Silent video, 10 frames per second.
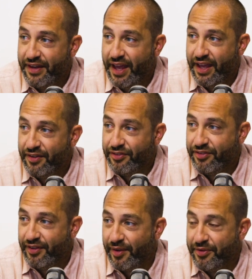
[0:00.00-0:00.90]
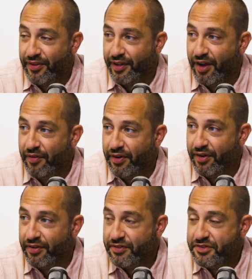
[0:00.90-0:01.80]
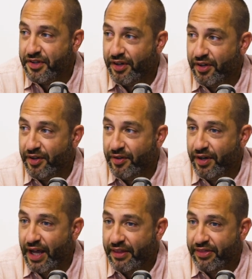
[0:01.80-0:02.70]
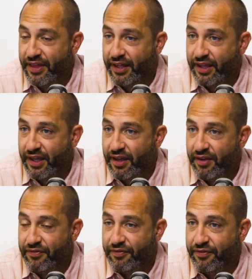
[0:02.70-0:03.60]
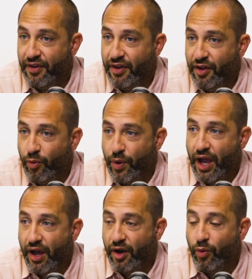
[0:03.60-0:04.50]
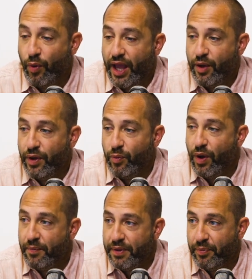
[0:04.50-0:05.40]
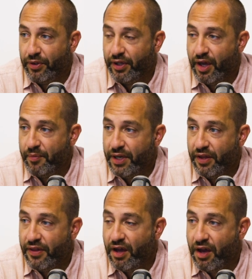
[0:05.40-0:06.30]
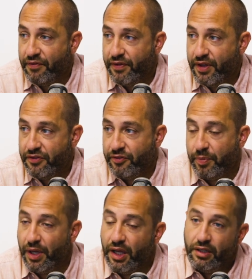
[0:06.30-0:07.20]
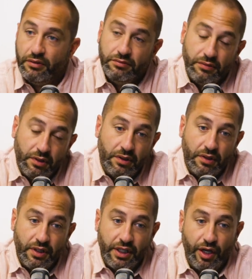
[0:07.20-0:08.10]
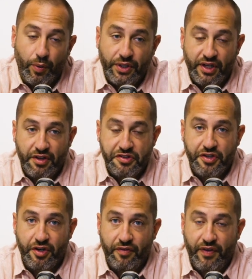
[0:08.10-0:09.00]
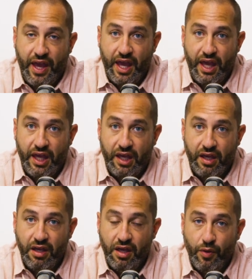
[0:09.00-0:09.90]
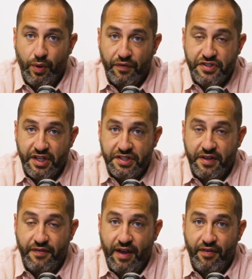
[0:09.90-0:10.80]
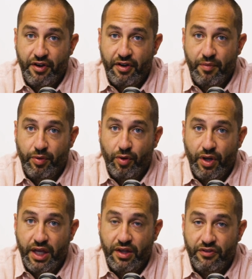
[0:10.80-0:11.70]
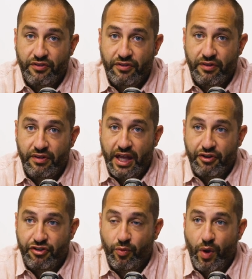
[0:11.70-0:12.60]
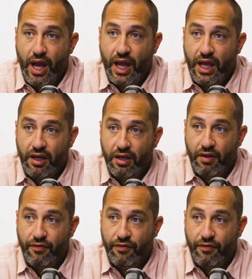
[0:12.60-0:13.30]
day, it's up to the governor. So I think if we had our way, we'd want people to come into the office. But, you know, we did a survey. We have sixty-five hundred employees nationwide.